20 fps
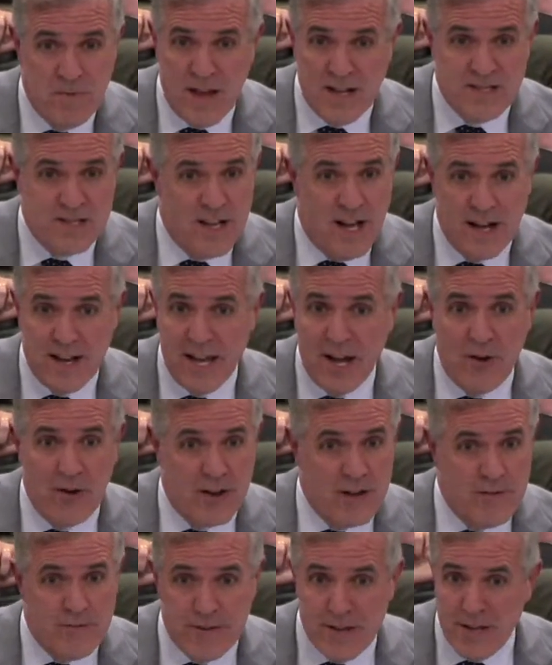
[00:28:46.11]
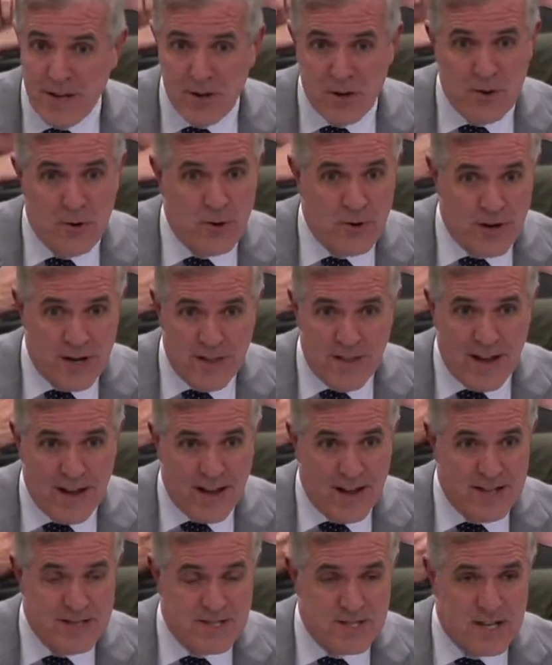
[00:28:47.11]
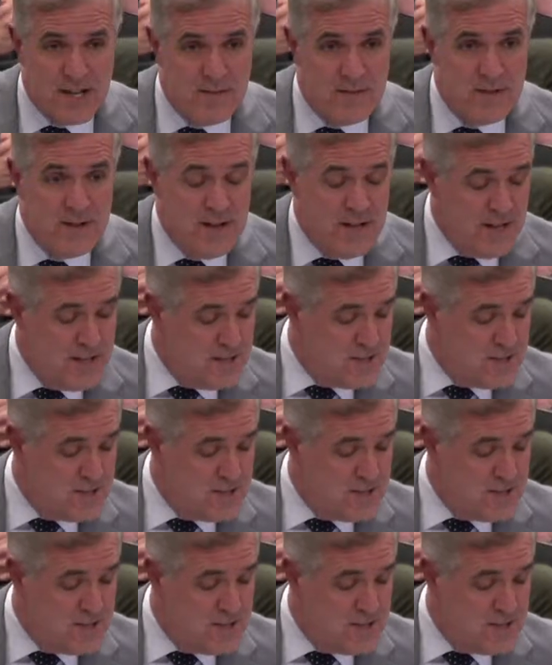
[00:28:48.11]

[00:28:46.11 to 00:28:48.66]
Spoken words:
That's not counting a vehicle or any of that kind of stuff.